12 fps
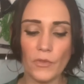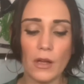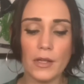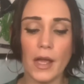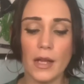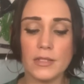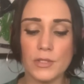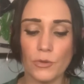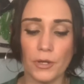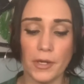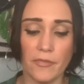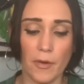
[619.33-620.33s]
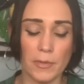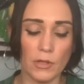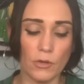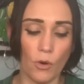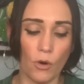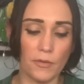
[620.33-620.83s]
Again, sorry if I'm a
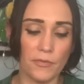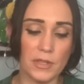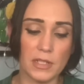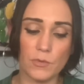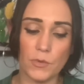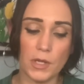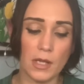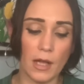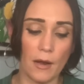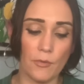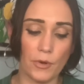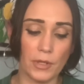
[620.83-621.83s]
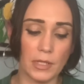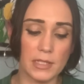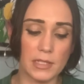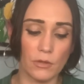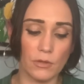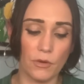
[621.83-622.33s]
little off this week. I really
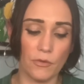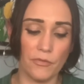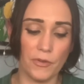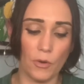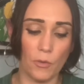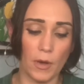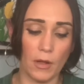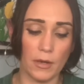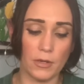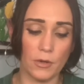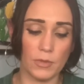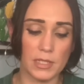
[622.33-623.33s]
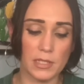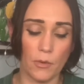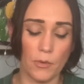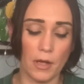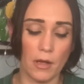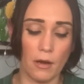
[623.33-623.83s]
still don't feel well. I don't know what's
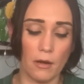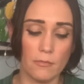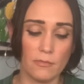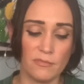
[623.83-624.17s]
going on.